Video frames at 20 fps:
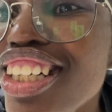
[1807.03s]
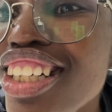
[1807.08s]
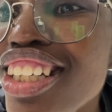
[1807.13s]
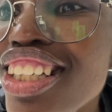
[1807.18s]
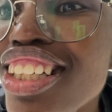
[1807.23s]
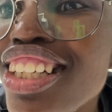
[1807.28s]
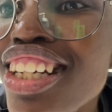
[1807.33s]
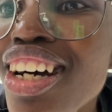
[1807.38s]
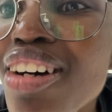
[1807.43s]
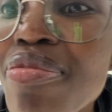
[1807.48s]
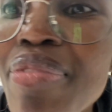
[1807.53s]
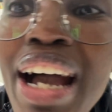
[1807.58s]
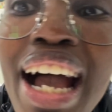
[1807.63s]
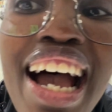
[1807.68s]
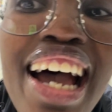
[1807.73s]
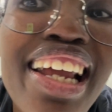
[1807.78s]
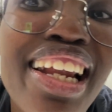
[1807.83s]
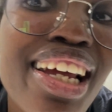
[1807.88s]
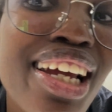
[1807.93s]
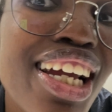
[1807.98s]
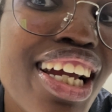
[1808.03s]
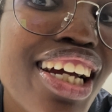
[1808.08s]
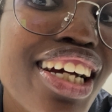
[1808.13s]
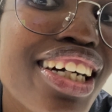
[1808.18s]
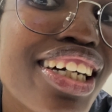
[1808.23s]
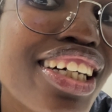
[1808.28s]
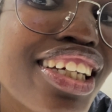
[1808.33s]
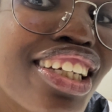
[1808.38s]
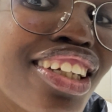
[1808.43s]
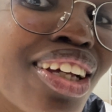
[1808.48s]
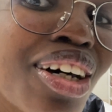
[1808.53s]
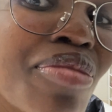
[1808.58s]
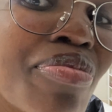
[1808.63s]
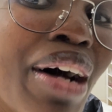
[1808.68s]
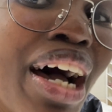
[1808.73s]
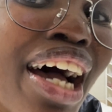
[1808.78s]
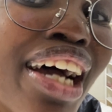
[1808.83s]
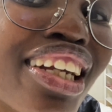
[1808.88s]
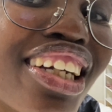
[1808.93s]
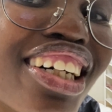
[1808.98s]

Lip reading: It's not bad, eh? It's not bad.